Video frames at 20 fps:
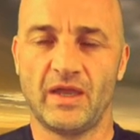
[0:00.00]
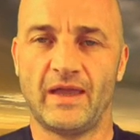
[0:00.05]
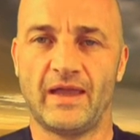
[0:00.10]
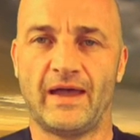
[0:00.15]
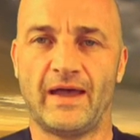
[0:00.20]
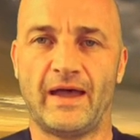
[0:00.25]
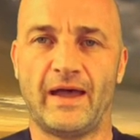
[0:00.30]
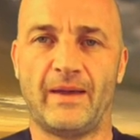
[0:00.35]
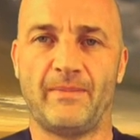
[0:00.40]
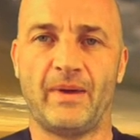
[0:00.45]

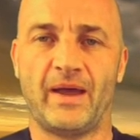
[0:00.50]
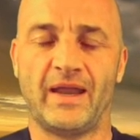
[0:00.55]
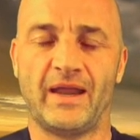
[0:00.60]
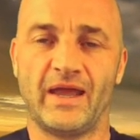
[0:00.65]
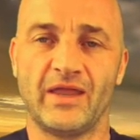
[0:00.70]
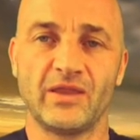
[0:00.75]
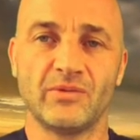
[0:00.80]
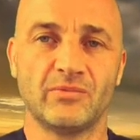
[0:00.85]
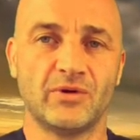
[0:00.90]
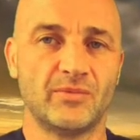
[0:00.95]
And
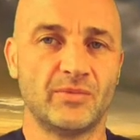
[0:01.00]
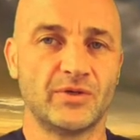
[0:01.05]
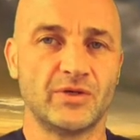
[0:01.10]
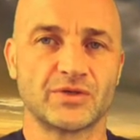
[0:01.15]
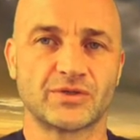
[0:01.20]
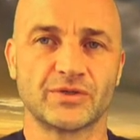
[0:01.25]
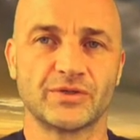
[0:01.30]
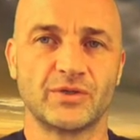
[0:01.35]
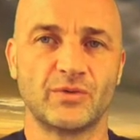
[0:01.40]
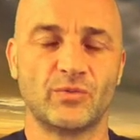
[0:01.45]
at the moment
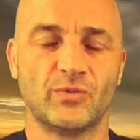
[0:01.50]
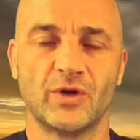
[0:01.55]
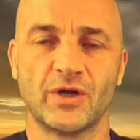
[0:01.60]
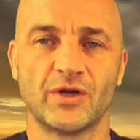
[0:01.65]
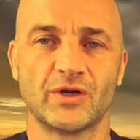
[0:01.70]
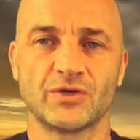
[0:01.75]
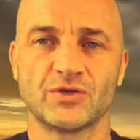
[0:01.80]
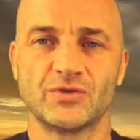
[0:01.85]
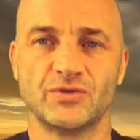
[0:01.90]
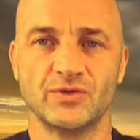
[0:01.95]
there's only 1
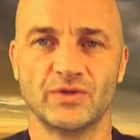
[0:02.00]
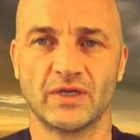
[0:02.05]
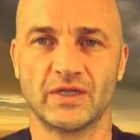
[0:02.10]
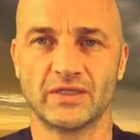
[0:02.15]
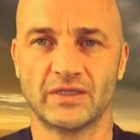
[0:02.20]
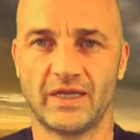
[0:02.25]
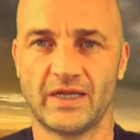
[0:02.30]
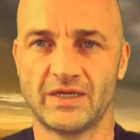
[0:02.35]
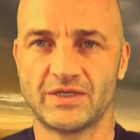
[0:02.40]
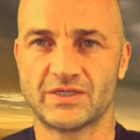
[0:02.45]
or 2
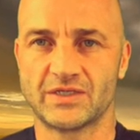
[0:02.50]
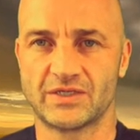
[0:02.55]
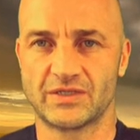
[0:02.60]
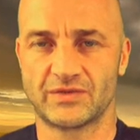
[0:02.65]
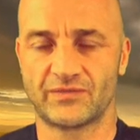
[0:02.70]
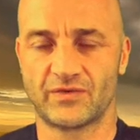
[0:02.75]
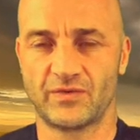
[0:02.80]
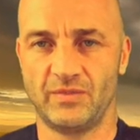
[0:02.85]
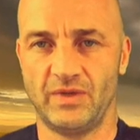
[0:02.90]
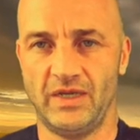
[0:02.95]
collections
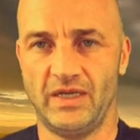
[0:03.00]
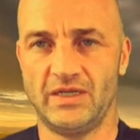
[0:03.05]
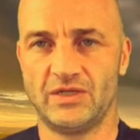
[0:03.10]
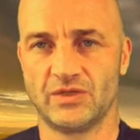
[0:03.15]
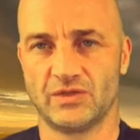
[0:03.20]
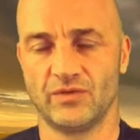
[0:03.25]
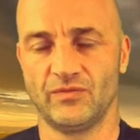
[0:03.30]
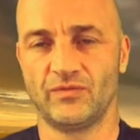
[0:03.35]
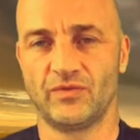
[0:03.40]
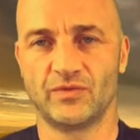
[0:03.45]
from
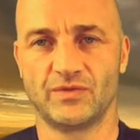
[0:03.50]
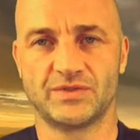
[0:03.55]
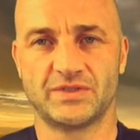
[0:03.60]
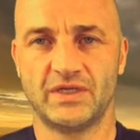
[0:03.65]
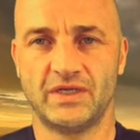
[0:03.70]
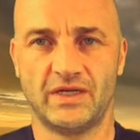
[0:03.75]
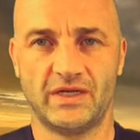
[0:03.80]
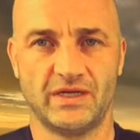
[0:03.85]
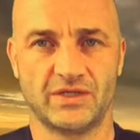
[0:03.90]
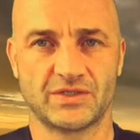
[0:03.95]
each of those
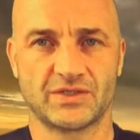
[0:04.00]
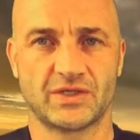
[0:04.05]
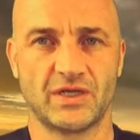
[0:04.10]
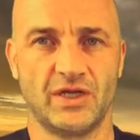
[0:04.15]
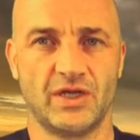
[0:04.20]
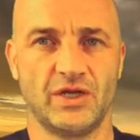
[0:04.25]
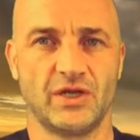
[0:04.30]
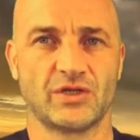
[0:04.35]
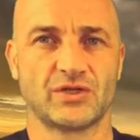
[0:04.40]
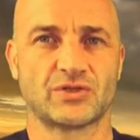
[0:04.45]
areas.
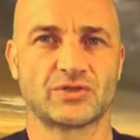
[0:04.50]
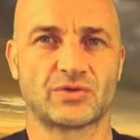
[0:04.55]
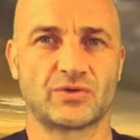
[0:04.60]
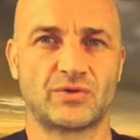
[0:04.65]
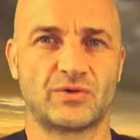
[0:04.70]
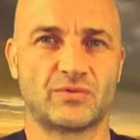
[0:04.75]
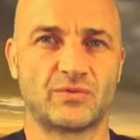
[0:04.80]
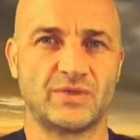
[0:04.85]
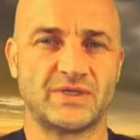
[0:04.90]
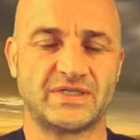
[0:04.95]

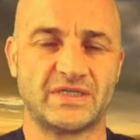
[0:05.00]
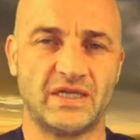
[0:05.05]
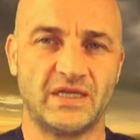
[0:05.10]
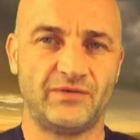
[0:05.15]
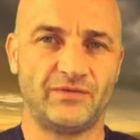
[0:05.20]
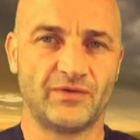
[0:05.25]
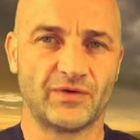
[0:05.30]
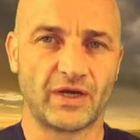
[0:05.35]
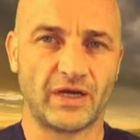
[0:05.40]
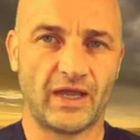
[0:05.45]
So we said
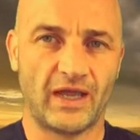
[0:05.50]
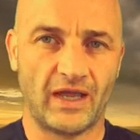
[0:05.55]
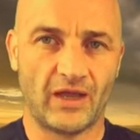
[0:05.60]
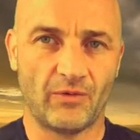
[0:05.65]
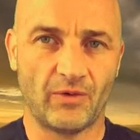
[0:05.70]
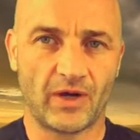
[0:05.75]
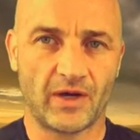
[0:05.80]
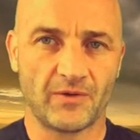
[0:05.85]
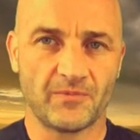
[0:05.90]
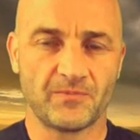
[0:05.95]
for an
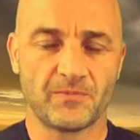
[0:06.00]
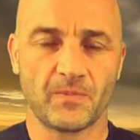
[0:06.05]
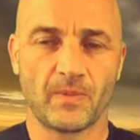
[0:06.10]
hour.